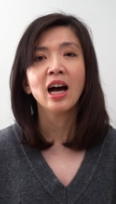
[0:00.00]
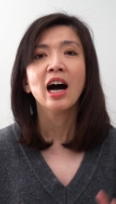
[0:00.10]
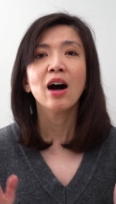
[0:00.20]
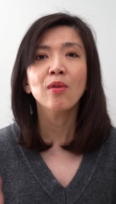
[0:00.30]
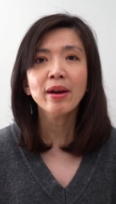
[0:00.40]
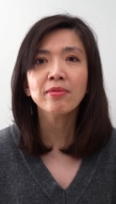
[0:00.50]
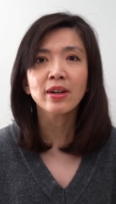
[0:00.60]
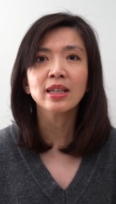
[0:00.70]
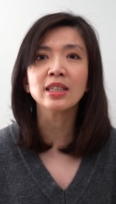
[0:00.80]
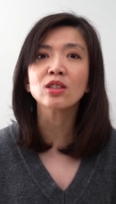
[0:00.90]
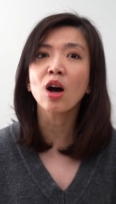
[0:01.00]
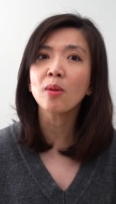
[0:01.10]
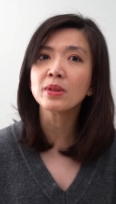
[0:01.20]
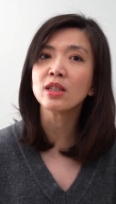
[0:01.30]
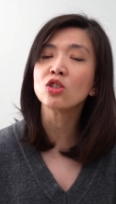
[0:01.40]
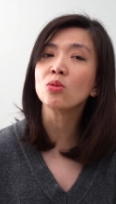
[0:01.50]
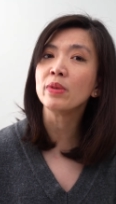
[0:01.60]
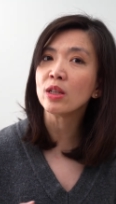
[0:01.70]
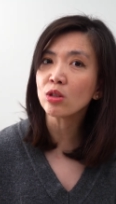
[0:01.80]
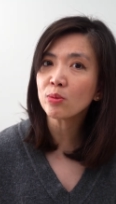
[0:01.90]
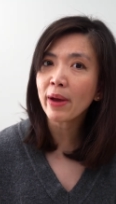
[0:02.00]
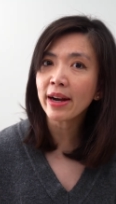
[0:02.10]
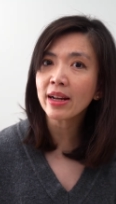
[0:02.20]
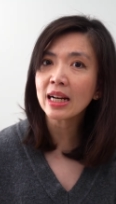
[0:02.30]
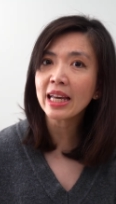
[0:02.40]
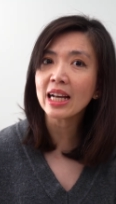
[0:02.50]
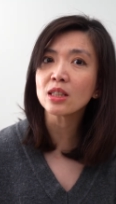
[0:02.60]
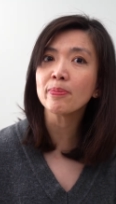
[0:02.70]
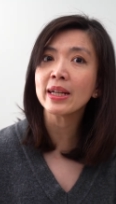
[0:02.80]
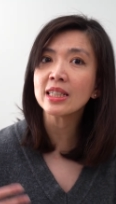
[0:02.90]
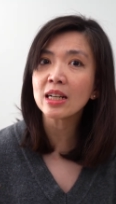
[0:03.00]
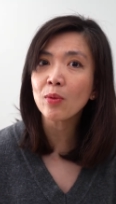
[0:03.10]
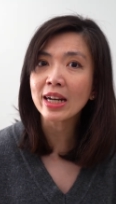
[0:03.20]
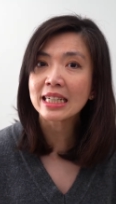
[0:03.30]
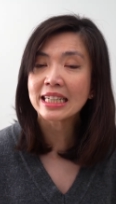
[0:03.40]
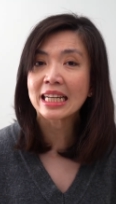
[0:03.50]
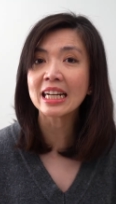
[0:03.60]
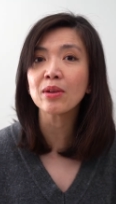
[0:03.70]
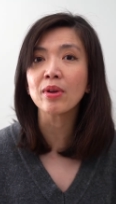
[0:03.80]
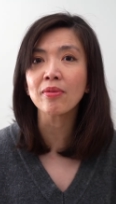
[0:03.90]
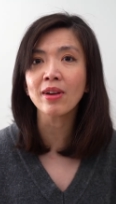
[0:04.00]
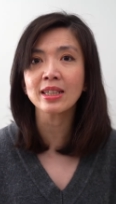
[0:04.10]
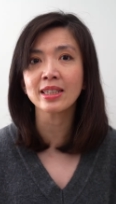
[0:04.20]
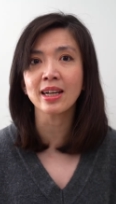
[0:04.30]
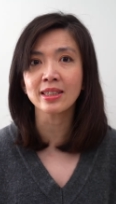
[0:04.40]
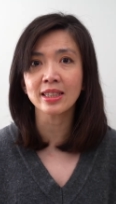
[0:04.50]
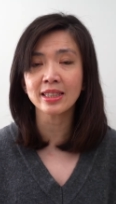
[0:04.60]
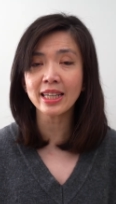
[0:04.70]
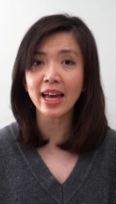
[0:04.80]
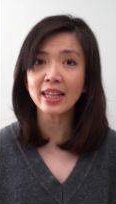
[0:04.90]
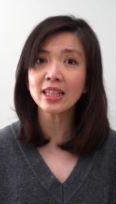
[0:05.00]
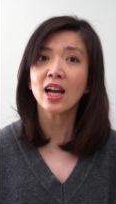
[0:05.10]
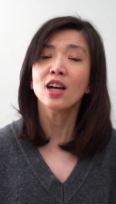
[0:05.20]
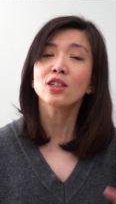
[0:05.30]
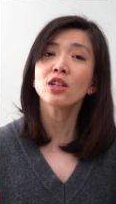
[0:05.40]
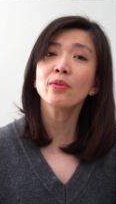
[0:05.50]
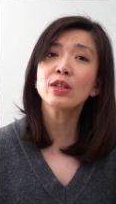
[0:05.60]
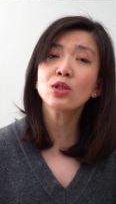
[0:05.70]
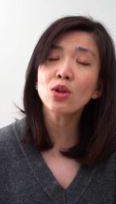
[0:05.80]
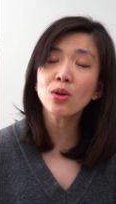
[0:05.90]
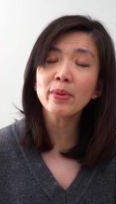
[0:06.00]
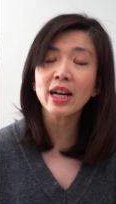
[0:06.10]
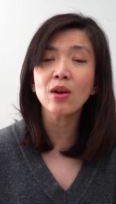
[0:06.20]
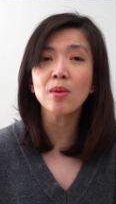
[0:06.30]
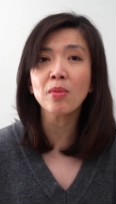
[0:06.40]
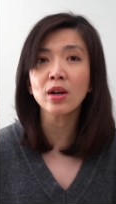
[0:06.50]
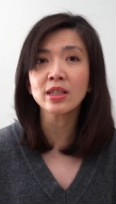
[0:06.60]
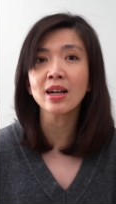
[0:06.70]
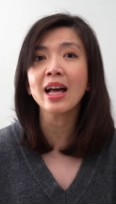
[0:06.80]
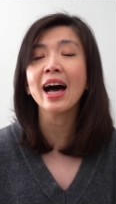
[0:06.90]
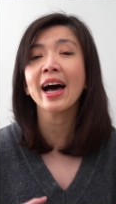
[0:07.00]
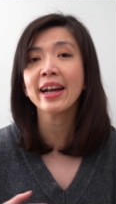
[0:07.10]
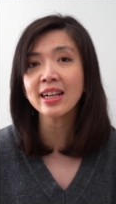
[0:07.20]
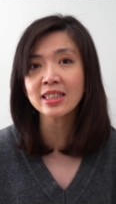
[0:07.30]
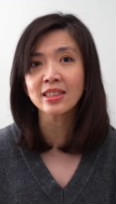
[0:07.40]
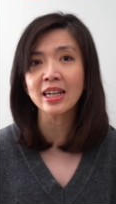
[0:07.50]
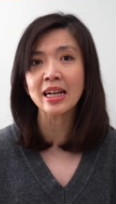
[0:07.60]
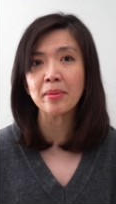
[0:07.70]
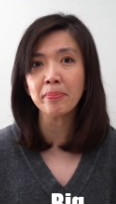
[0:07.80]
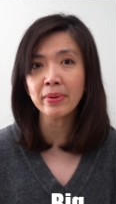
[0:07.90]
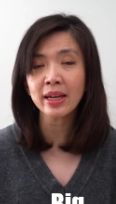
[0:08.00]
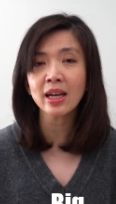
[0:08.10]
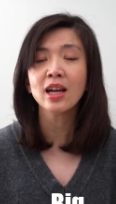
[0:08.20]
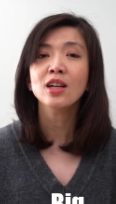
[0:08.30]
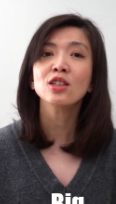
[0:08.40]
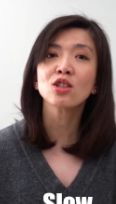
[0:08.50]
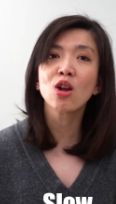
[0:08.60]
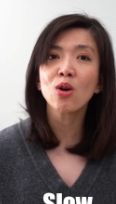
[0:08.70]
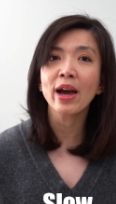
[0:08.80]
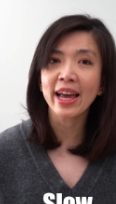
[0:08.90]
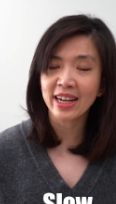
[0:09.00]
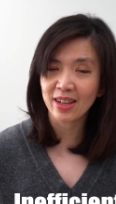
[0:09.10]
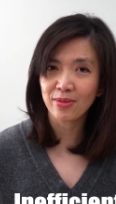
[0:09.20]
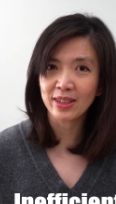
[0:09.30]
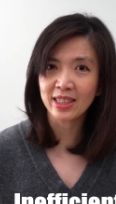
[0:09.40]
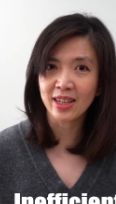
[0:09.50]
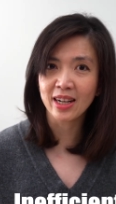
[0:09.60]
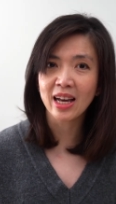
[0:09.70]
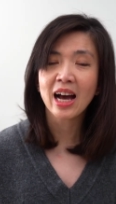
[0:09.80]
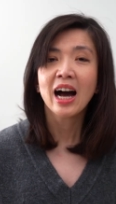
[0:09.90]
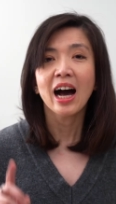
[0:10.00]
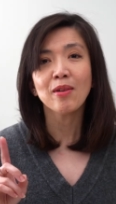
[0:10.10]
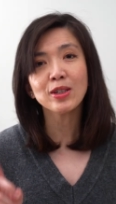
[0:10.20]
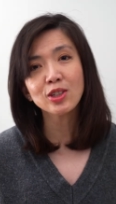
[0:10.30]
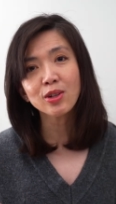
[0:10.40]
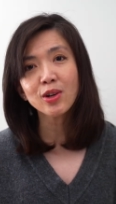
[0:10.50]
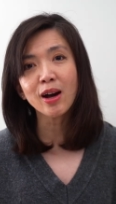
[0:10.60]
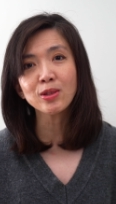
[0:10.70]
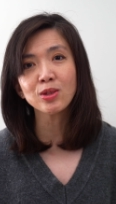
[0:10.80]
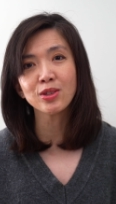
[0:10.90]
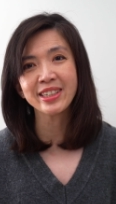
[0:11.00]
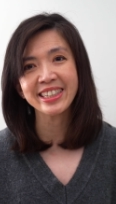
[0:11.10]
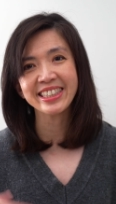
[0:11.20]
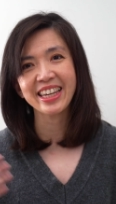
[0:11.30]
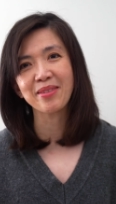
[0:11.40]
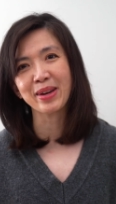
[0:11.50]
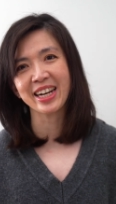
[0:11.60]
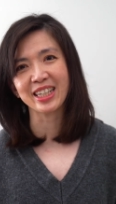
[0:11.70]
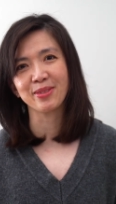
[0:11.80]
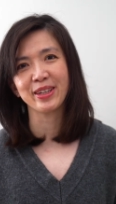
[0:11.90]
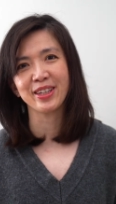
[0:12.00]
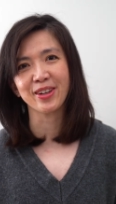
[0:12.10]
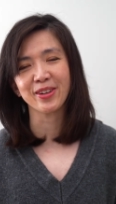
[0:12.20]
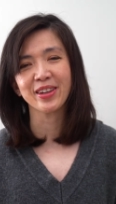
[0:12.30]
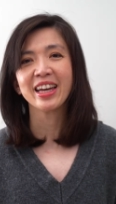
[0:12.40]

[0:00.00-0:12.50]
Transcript: However, this option should be used sparingly, especially when dealing with large data sets, so that we don't make our model unnecessarily big, slow, and efficient. I will show you how to do this in my next video.